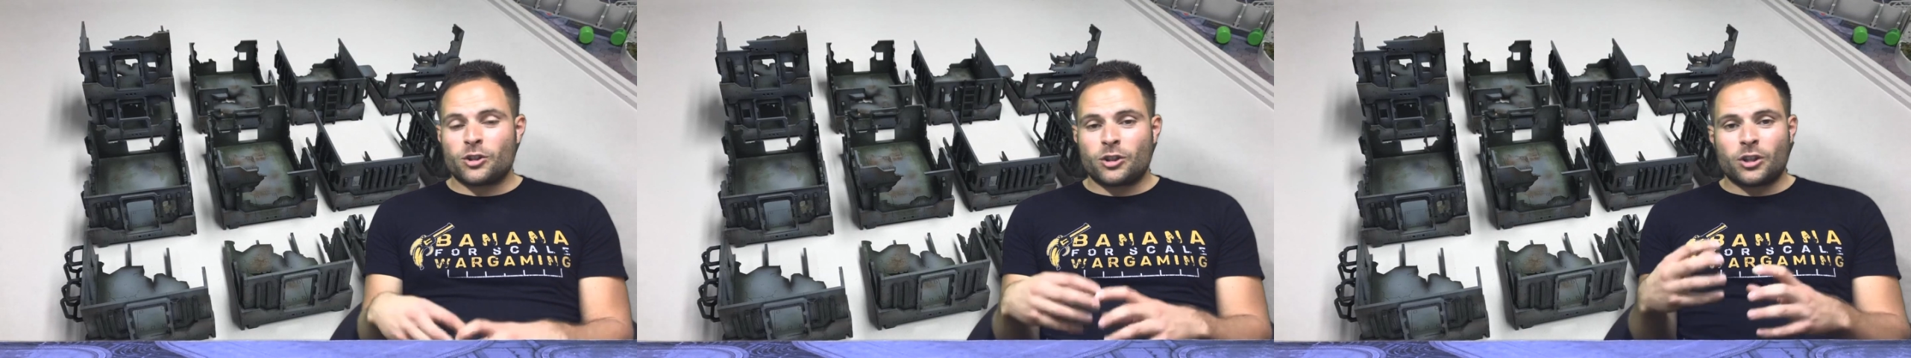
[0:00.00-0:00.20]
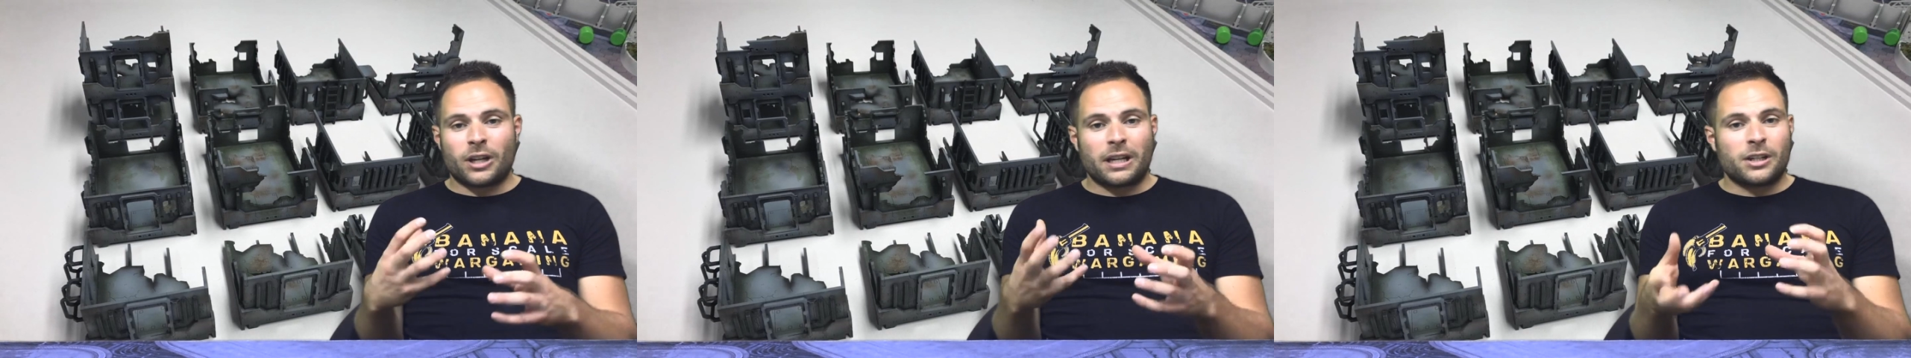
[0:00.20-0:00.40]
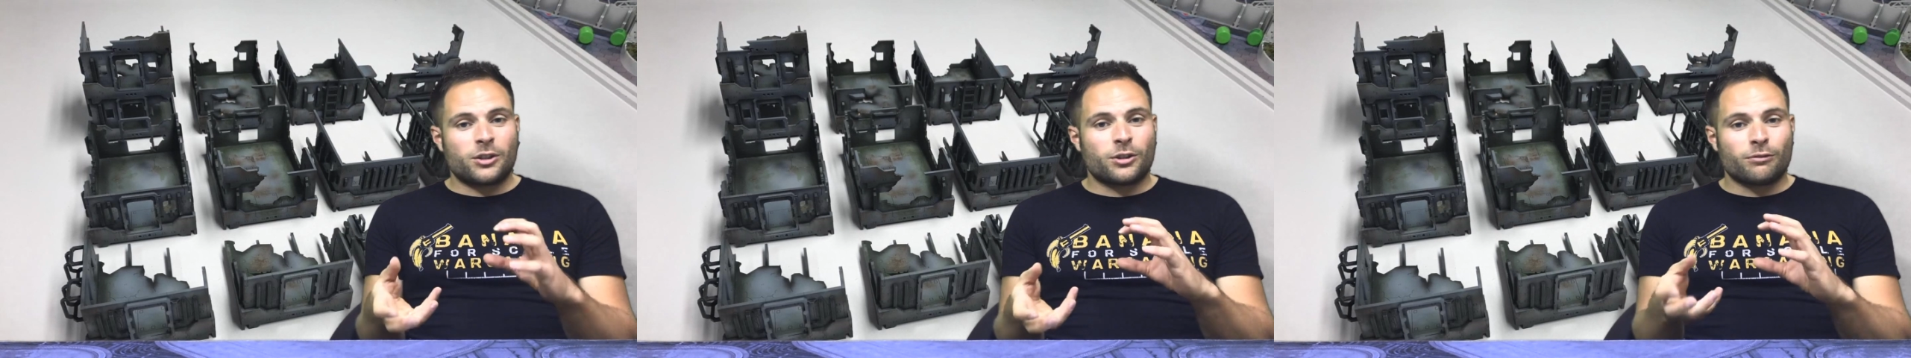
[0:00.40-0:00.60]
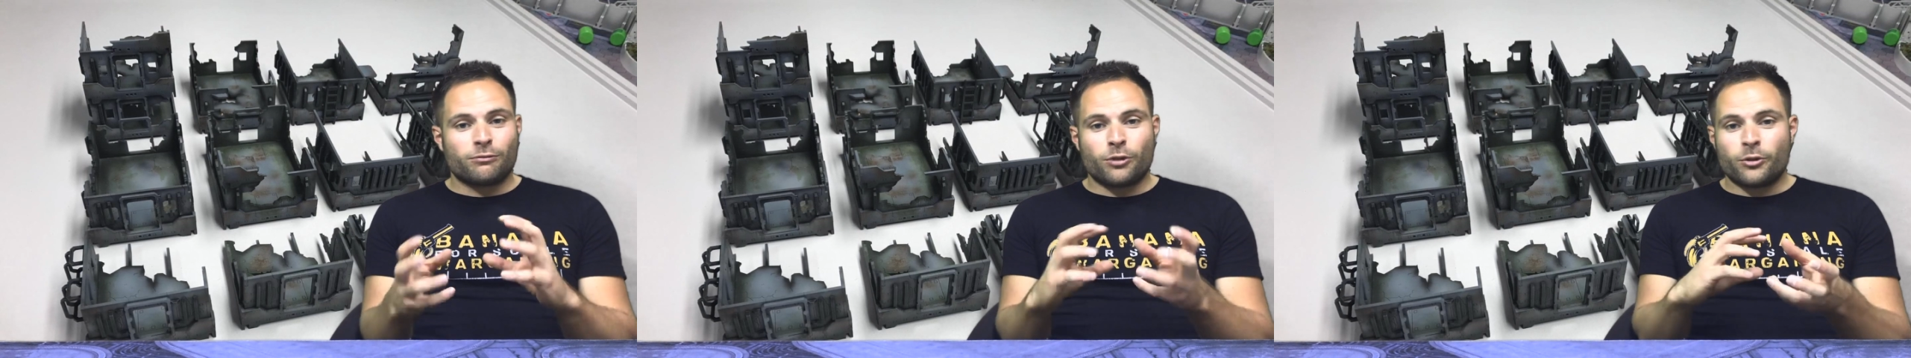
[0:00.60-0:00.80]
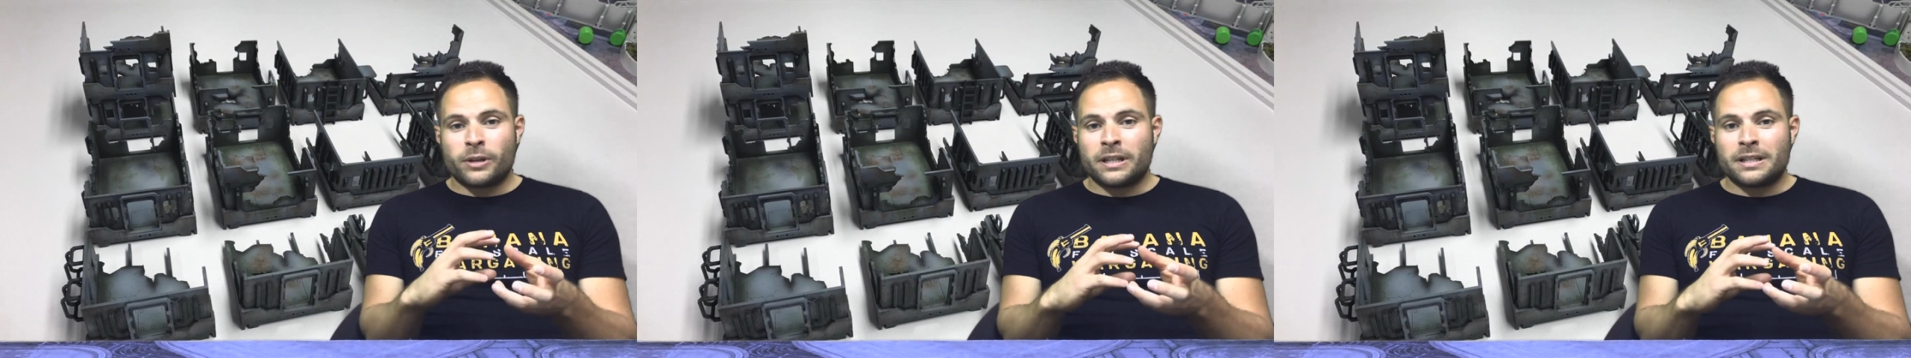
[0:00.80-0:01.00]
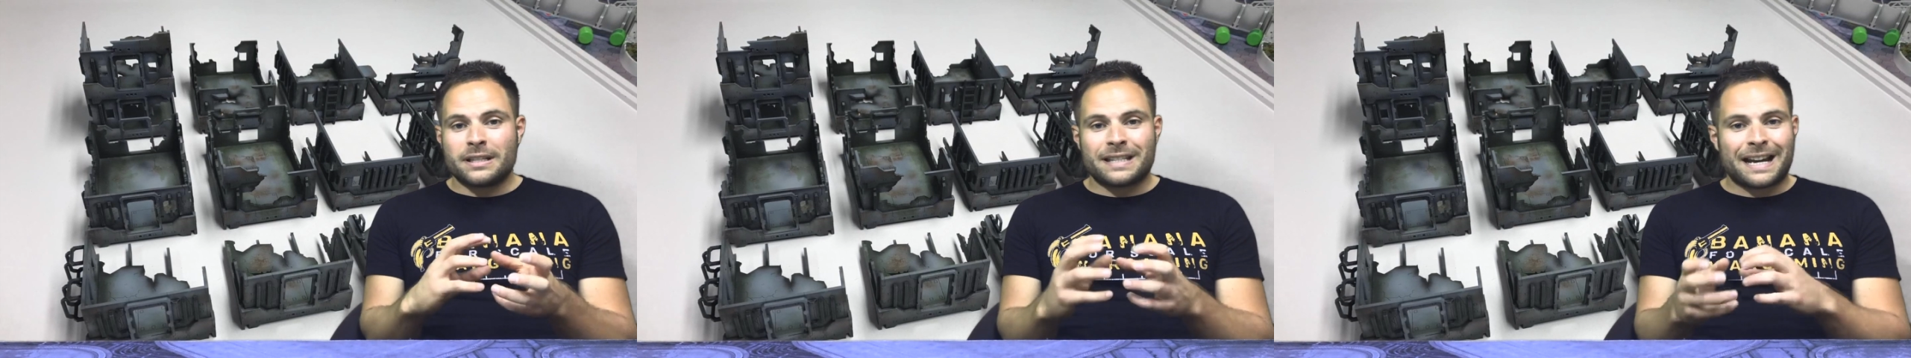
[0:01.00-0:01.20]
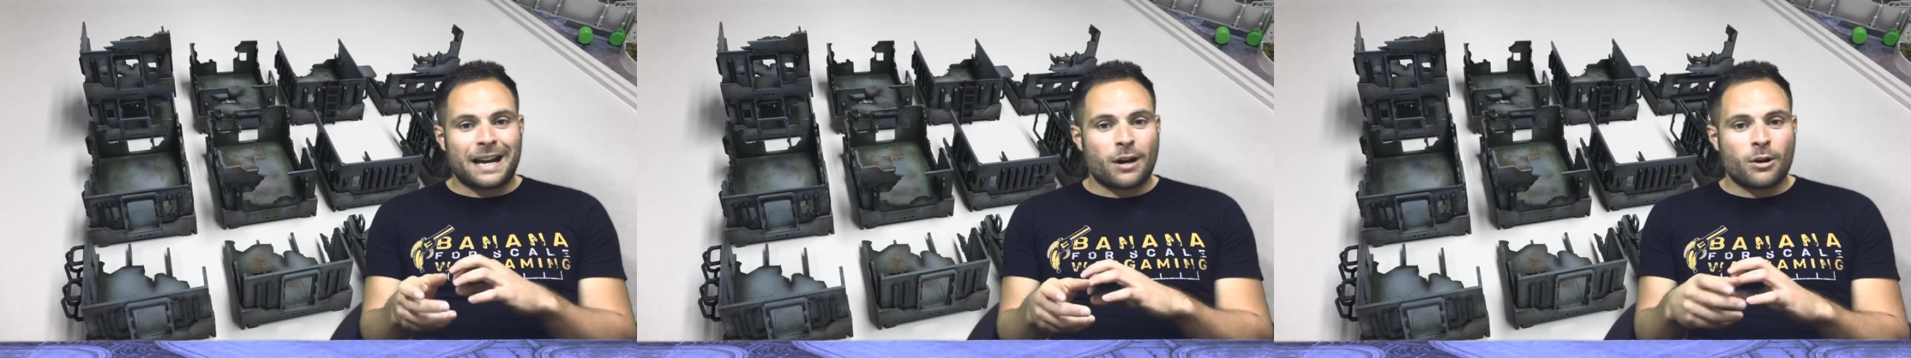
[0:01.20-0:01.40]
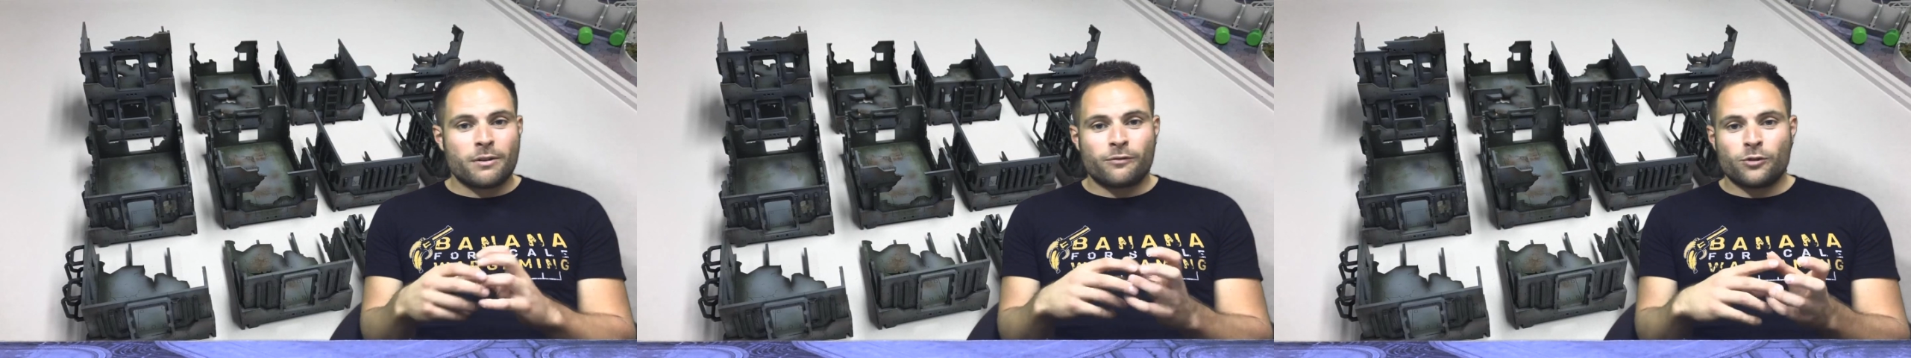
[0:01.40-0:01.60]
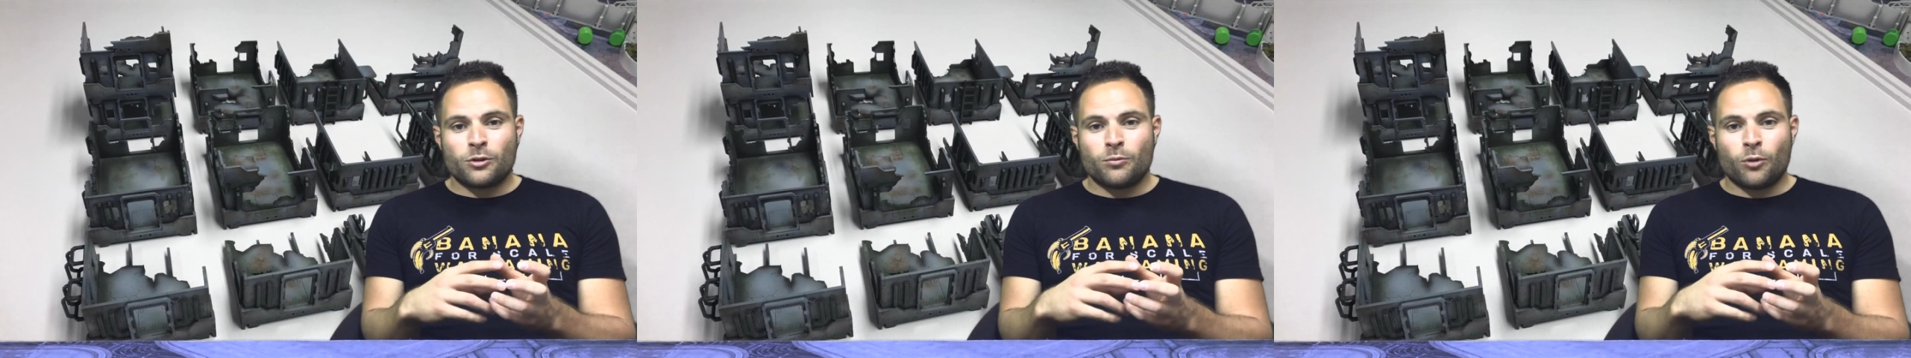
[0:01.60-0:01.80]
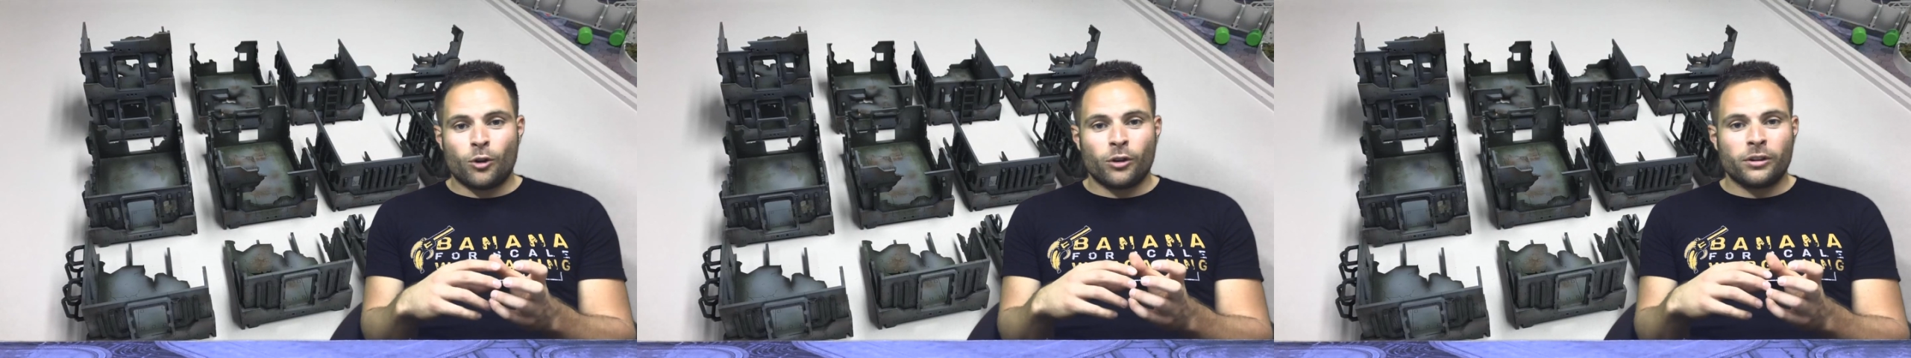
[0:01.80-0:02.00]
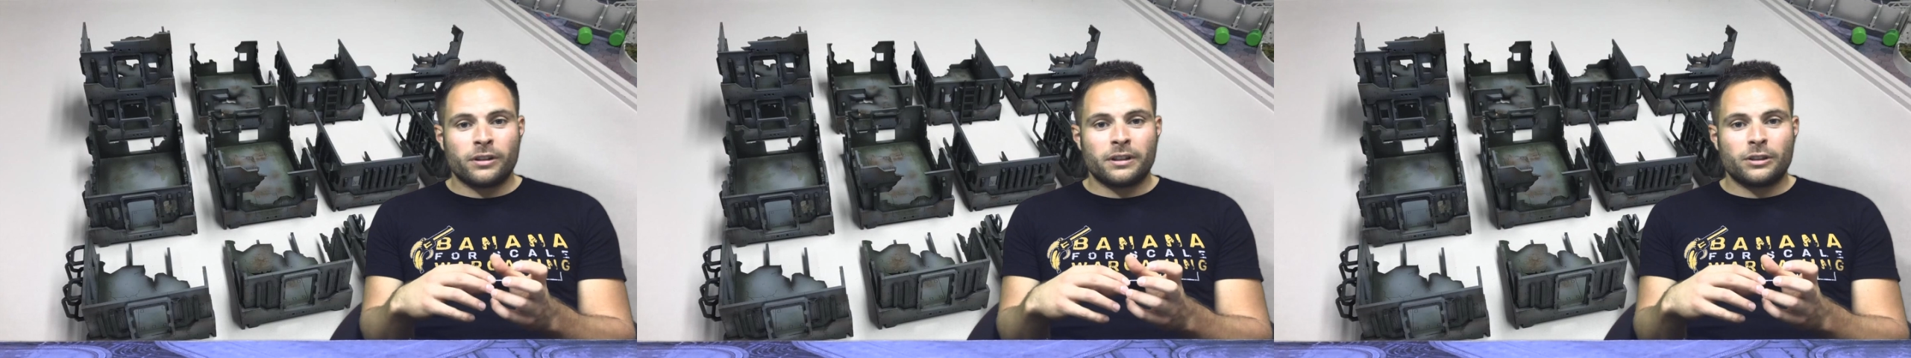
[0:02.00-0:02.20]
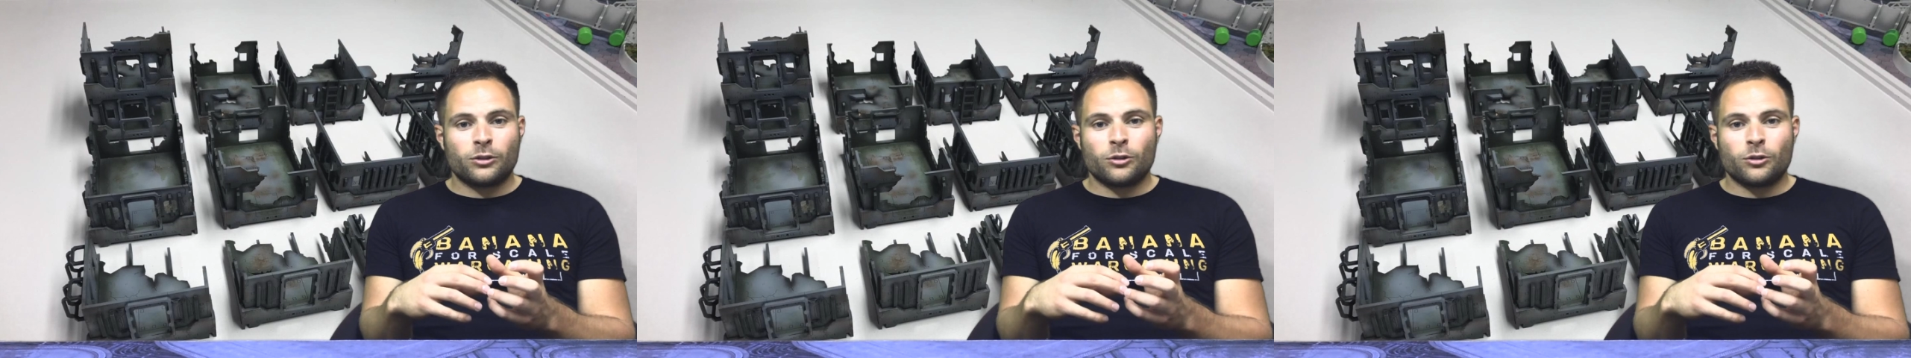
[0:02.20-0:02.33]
change the ruins however you want.